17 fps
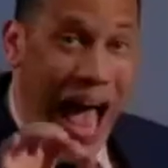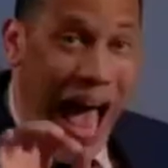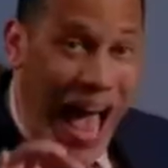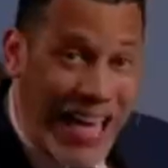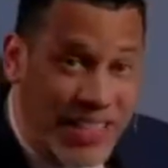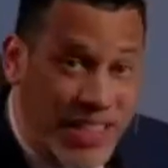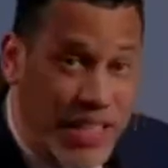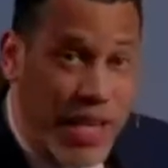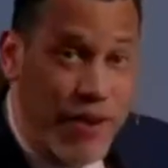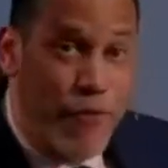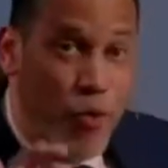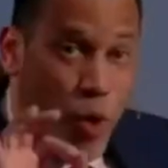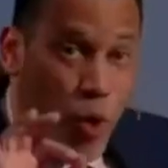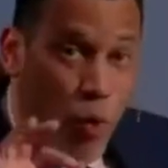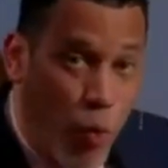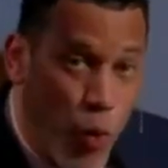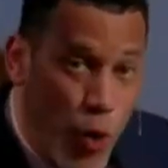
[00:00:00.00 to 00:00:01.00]
asking
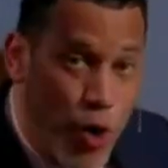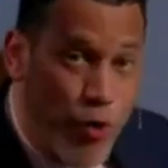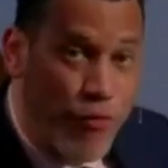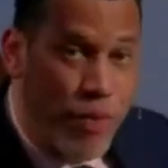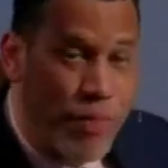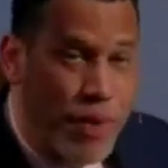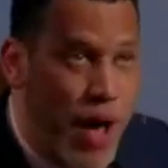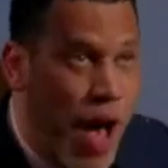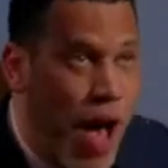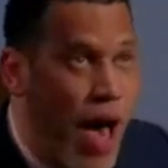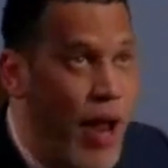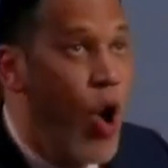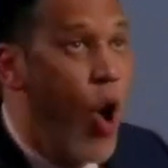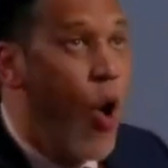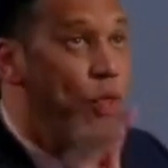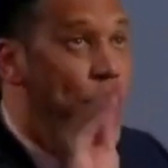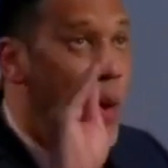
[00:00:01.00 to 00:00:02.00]
for a word from
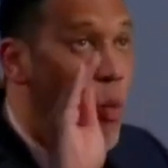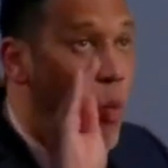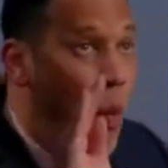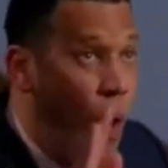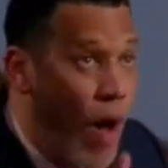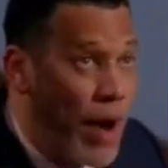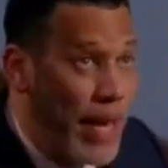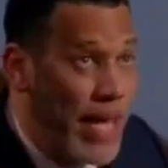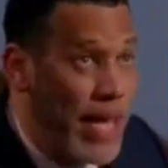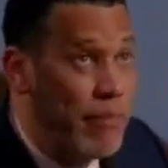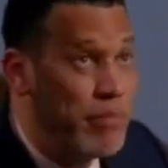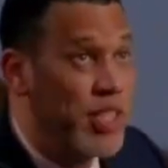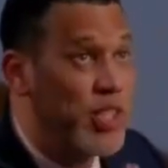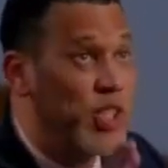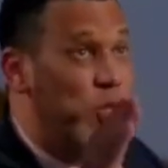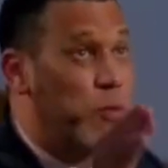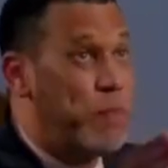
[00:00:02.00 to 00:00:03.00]
God that want him
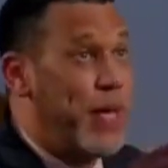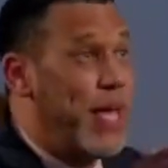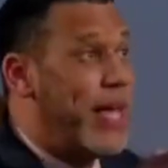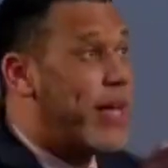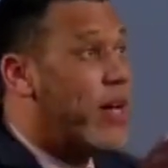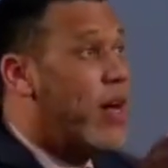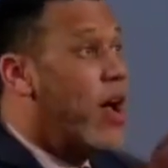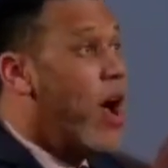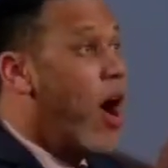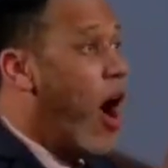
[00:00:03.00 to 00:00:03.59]
to speak